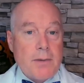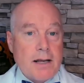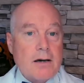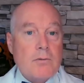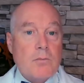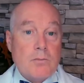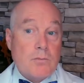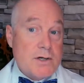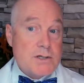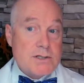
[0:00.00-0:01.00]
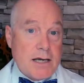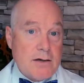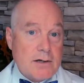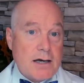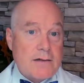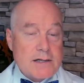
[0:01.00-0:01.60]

depending on which state you look at,